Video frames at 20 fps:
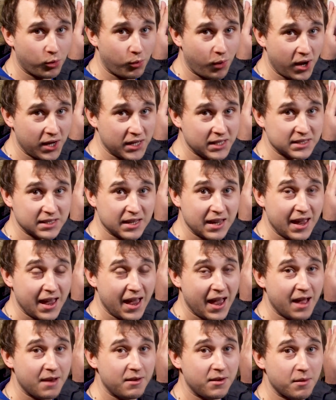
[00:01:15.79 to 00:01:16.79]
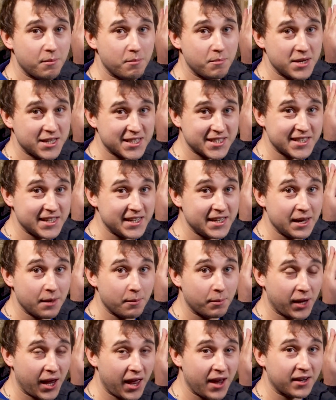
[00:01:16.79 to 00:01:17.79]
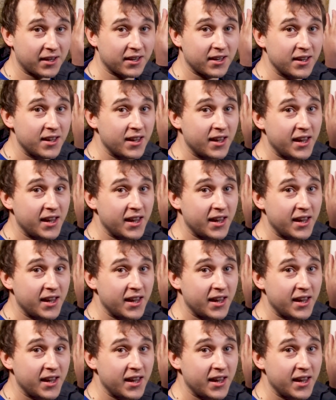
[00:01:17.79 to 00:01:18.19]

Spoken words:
white and misty black.